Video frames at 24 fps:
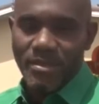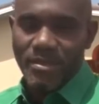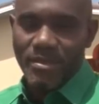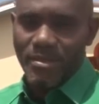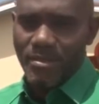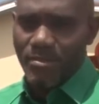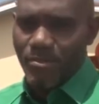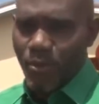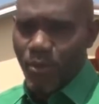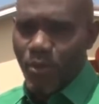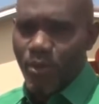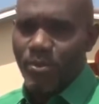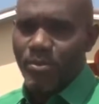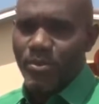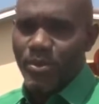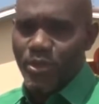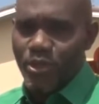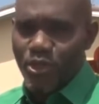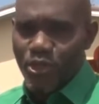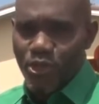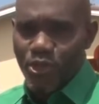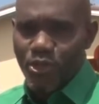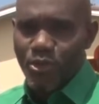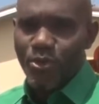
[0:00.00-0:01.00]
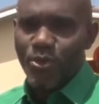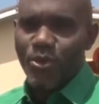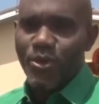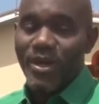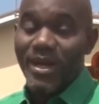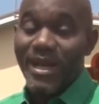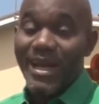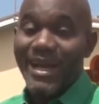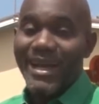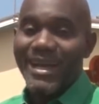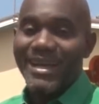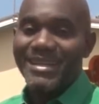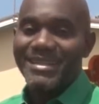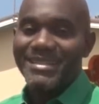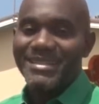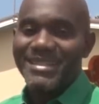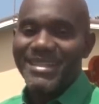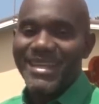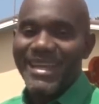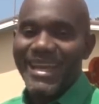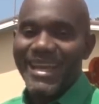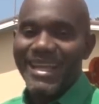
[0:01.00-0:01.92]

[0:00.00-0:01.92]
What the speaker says: to the more mature and